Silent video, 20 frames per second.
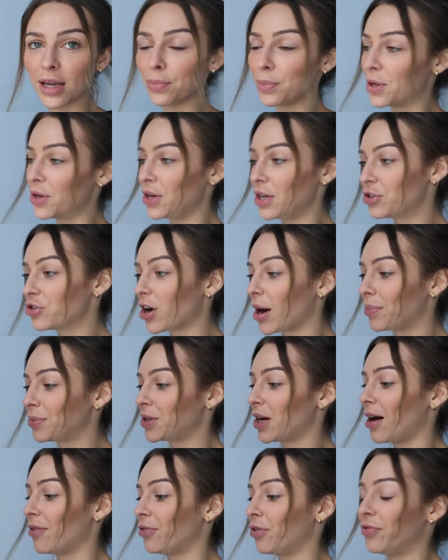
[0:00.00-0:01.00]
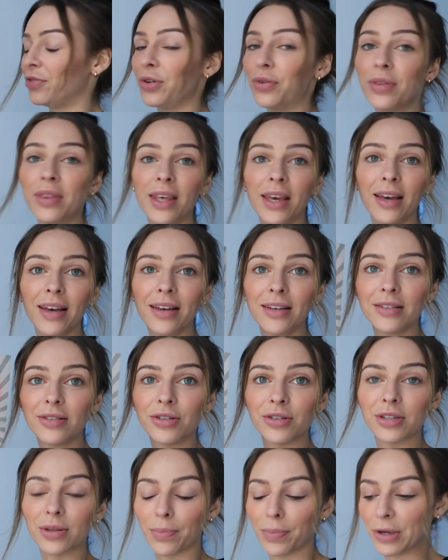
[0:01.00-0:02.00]
Aid Beauty dropped off a few things.
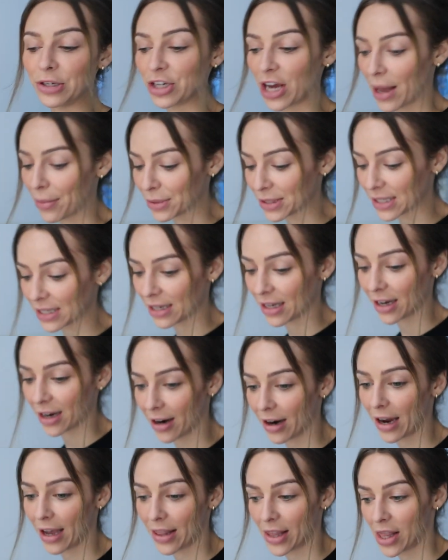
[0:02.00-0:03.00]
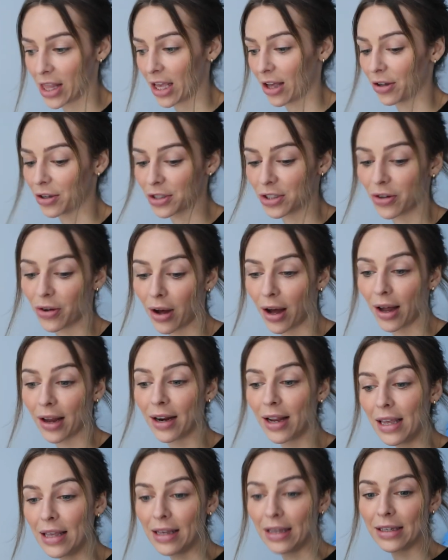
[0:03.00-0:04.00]
There's some pajamas in here, and then they also got
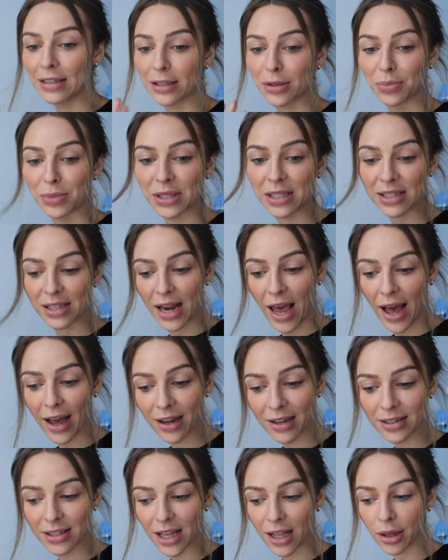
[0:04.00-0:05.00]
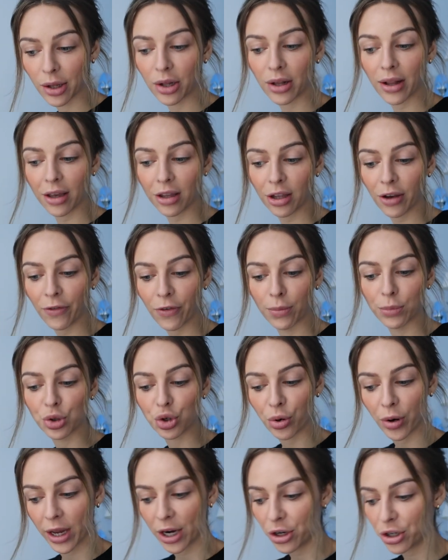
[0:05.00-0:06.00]
some snacks that look like they're from
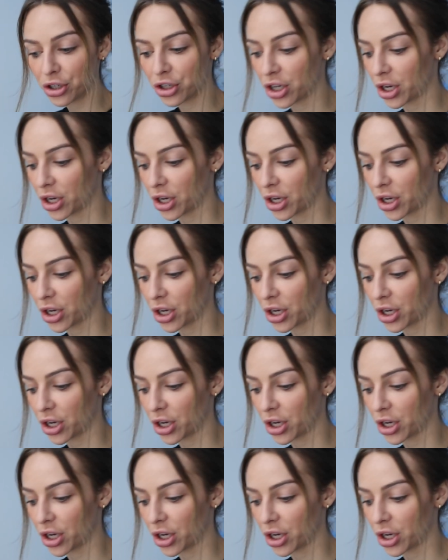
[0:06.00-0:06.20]
Trader